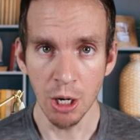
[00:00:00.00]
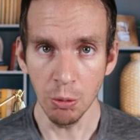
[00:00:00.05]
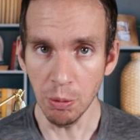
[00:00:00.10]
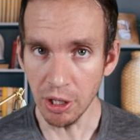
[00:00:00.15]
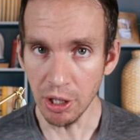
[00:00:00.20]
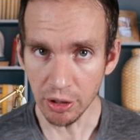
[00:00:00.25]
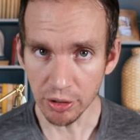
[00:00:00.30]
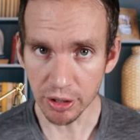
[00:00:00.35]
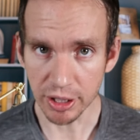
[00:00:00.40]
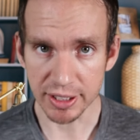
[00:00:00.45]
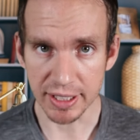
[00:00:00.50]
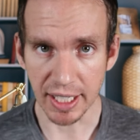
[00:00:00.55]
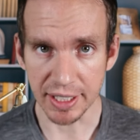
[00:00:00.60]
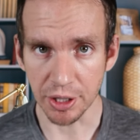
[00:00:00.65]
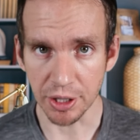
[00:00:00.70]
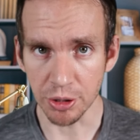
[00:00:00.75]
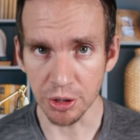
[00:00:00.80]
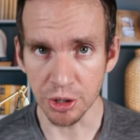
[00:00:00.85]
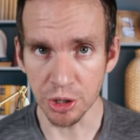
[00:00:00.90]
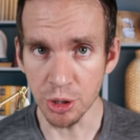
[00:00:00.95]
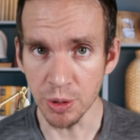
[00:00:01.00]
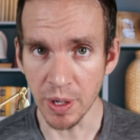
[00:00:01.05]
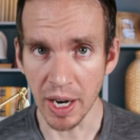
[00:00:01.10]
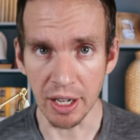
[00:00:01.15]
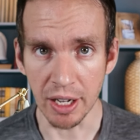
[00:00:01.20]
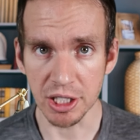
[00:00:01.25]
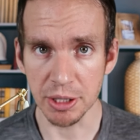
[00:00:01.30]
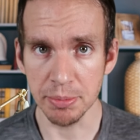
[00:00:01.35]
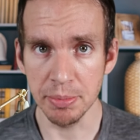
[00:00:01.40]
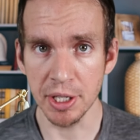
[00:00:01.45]
Well, it looks like their new
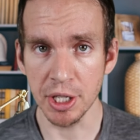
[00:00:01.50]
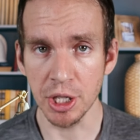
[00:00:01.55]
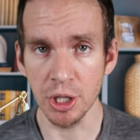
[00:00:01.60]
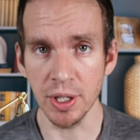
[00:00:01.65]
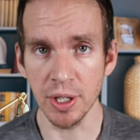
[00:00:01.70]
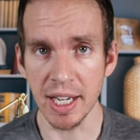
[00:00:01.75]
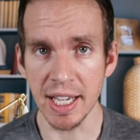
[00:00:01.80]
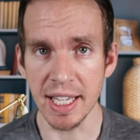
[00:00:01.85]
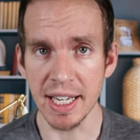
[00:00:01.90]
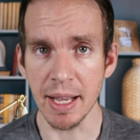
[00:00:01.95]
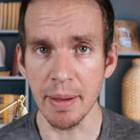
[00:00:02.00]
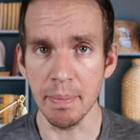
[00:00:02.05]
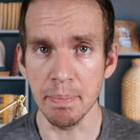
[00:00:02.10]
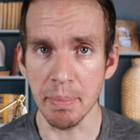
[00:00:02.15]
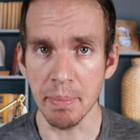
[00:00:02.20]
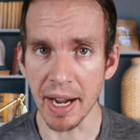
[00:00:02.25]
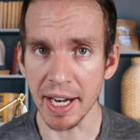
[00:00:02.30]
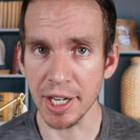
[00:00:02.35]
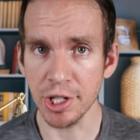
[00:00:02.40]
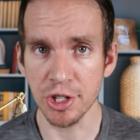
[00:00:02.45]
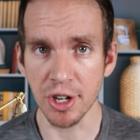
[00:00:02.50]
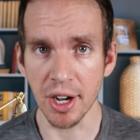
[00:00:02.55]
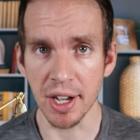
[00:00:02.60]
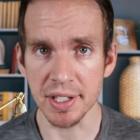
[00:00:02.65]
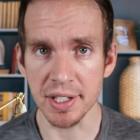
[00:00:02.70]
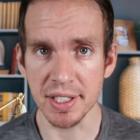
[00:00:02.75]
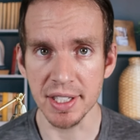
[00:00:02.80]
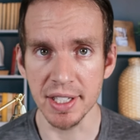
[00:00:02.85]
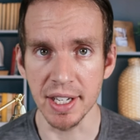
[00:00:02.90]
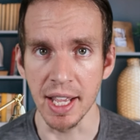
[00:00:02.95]
House Speaker in Mike
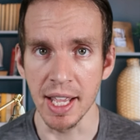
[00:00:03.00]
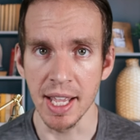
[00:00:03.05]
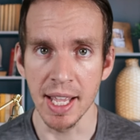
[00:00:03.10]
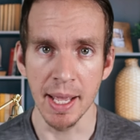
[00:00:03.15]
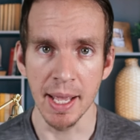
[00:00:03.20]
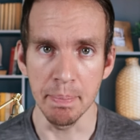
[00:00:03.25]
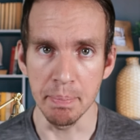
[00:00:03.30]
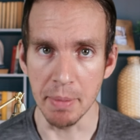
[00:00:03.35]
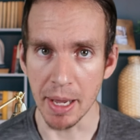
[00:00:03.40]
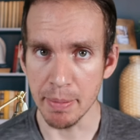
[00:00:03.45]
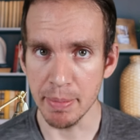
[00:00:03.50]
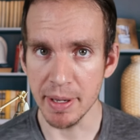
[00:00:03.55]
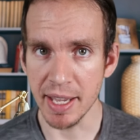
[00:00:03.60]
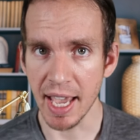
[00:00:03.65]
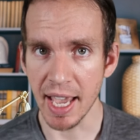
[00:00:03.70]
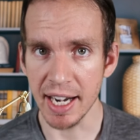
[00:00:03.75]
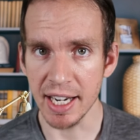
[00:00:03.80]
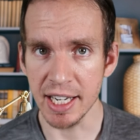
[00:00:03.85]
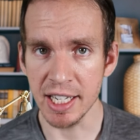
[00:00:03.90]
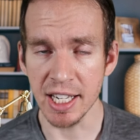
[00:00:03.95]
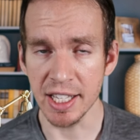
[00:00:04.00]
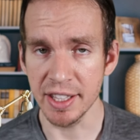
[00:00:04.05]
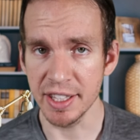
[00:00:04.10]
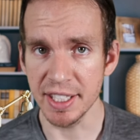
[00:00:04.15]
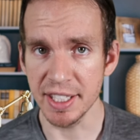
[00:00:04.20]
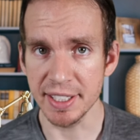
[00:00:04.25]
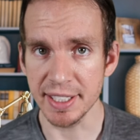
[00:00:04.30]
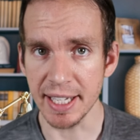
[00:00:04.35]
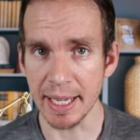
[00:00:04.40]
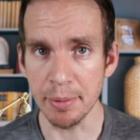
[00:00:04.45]
Johnson may be headed in
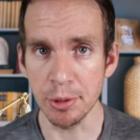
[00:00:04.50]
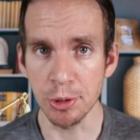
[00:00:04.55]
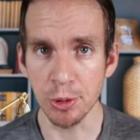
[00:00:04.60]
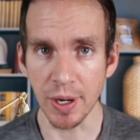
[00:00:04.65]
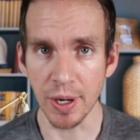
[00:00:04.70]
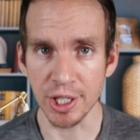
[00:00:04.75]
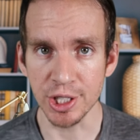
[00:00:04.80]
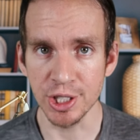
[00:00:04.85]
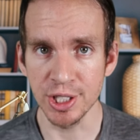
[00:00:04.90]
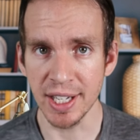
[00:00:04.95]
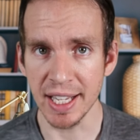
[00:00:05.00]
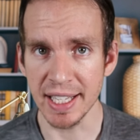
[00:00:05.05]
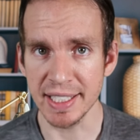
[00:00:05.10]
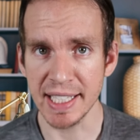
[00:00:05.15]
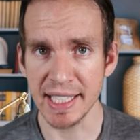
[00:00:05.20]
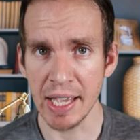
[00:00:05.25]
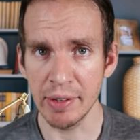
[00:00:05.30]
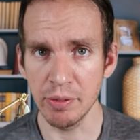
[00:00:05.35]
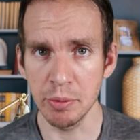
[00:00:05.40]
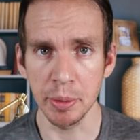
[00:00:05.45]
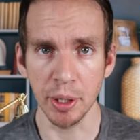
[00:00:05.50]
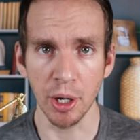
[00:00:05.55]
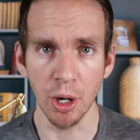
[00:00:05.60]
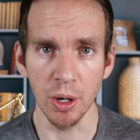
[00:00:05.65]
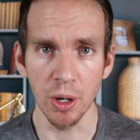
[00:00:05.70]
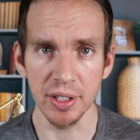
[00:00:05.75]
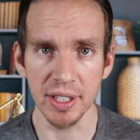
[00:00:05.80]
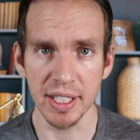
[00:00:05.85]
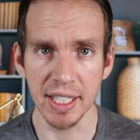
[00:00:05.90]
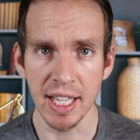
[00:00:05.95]
the same direction as Kevin
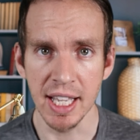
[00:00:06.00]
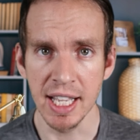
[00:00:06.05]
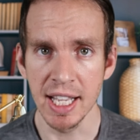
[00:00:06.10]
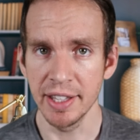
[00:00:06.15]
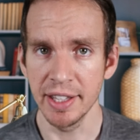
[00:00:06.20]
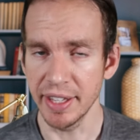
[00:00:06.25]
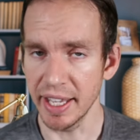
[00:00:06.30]
McCarthy.